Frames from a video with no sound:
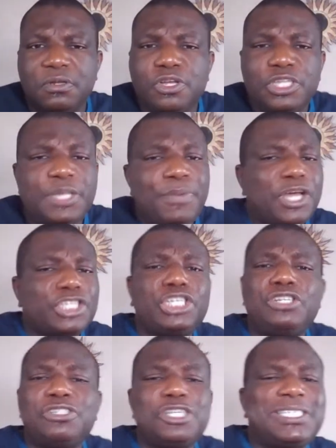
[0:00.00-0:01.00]
You see, because you
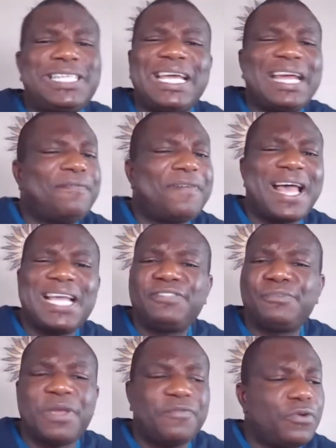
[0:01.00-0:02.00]
don't just take advice
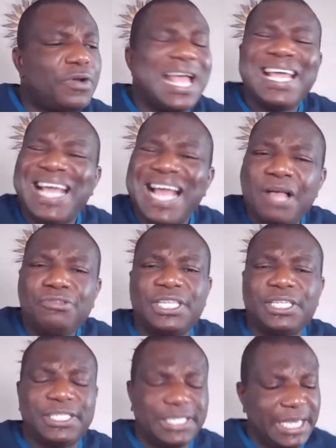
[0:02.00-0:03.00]
from everywhere.
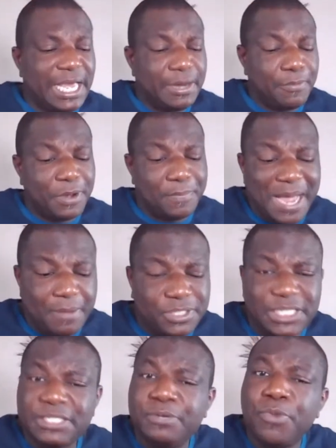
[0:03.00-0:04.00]
Counsel, see, the one Bible
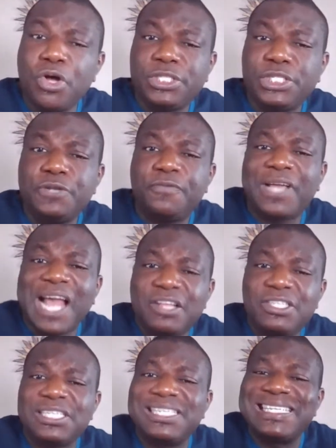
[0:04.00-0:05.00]
says in the multitude of
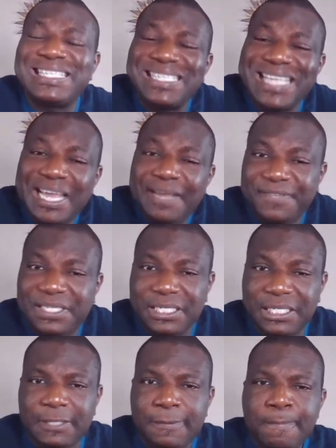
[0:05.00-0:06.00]
counsel, the
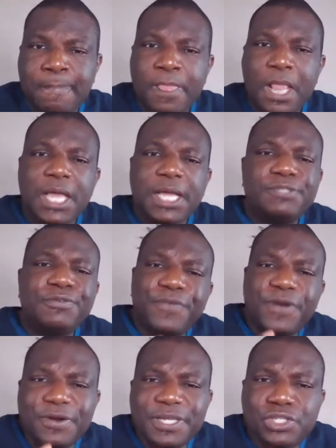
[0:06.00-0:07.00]
safety is
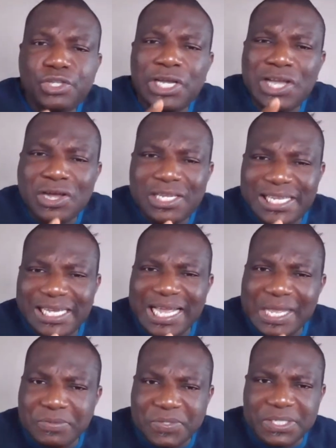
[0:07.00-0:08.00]
referring to godly
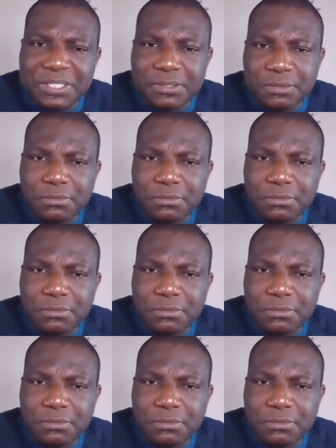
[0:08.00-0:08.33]
counsel.